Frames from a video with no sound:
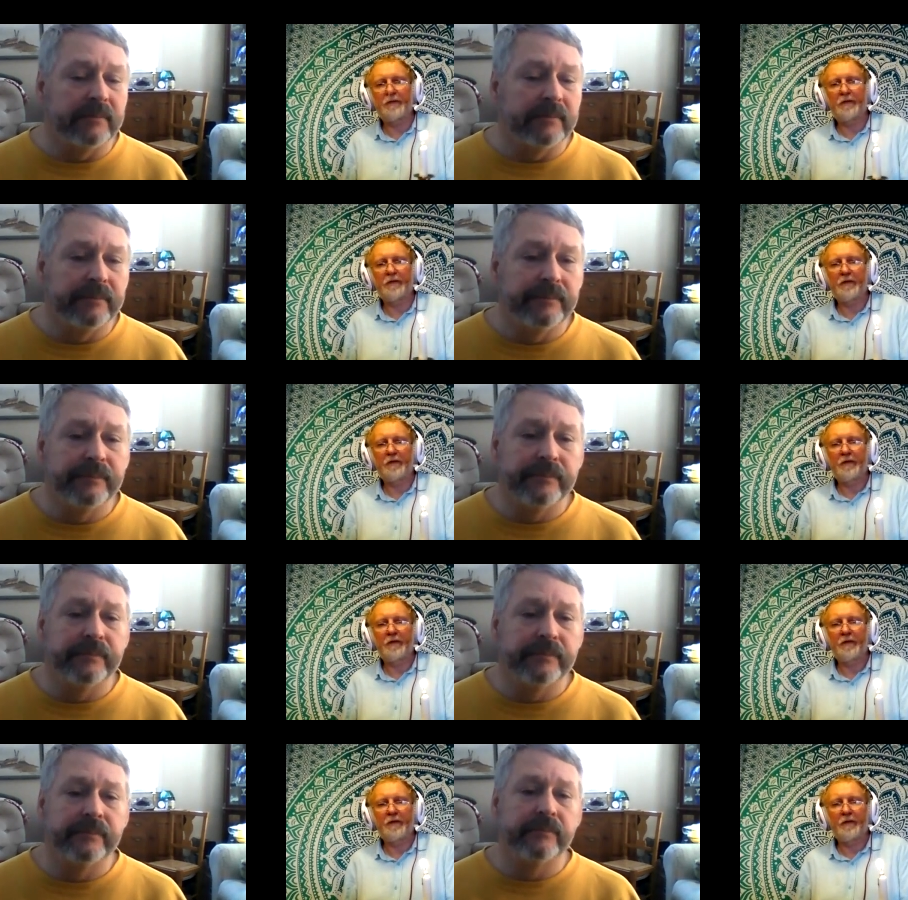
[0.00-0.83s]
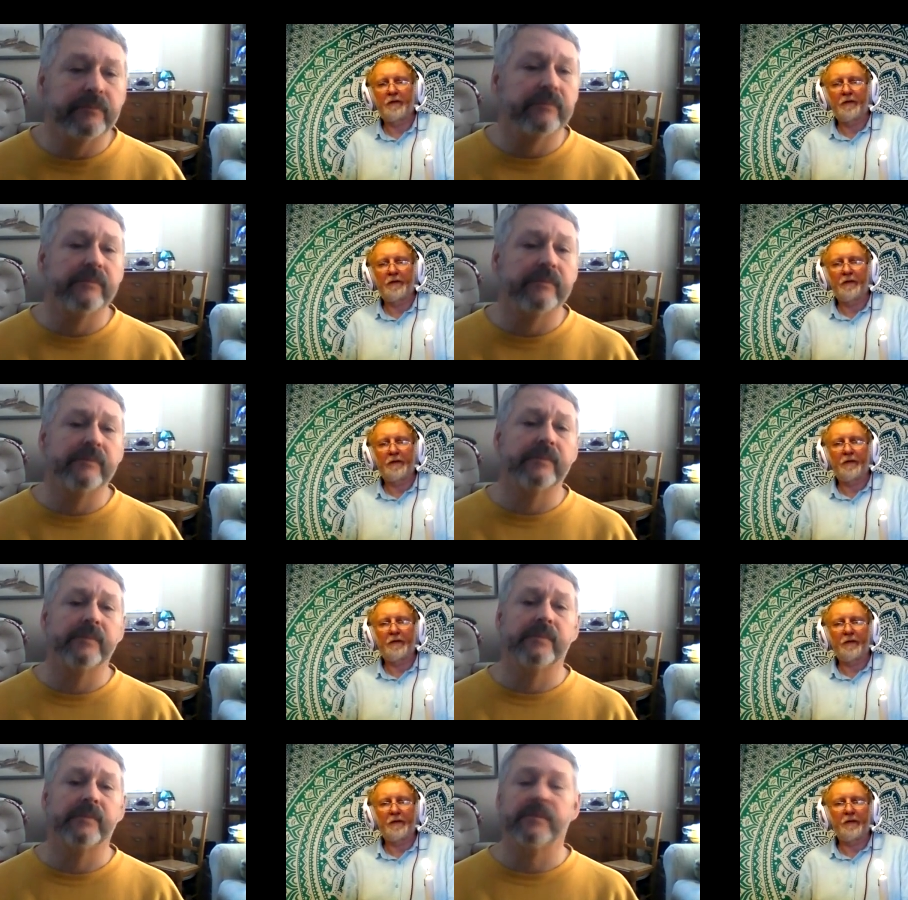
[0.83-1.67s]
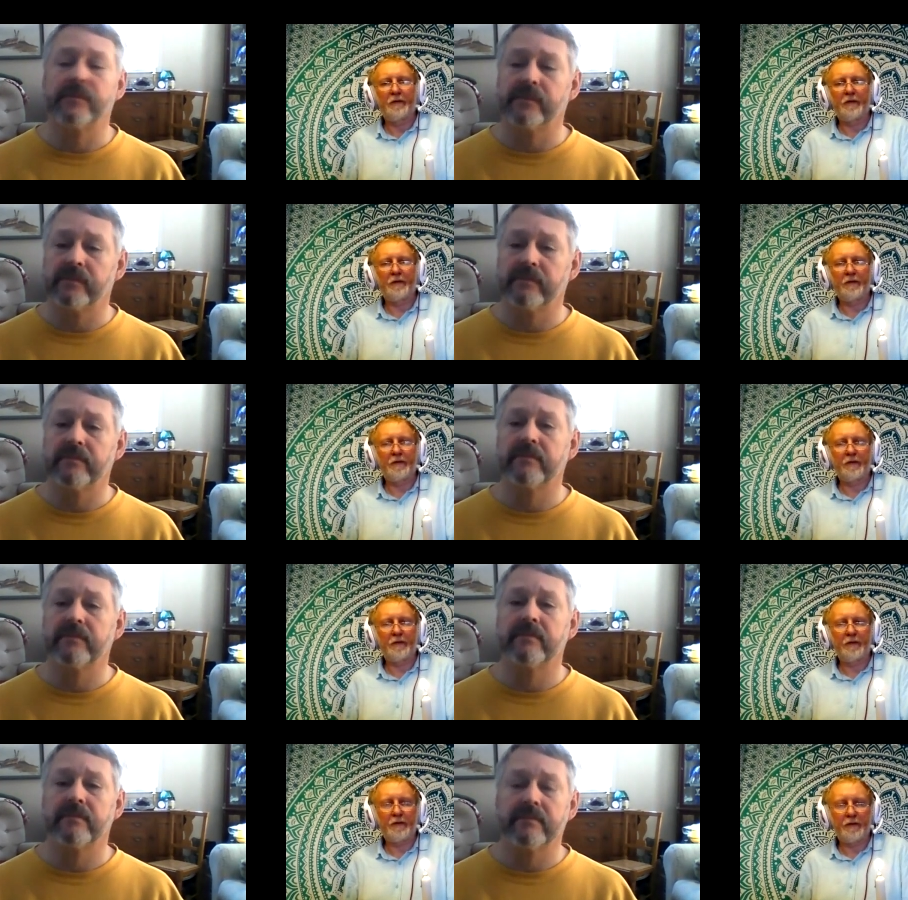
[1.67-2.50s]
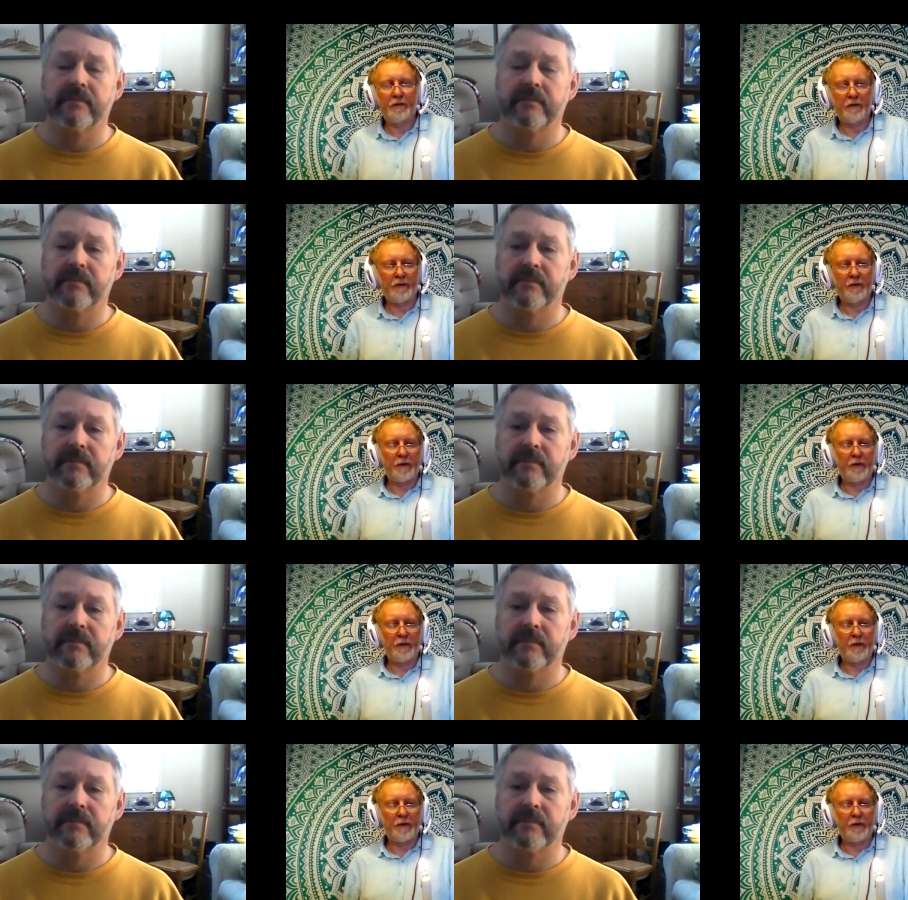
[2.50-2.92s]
Nothing is said.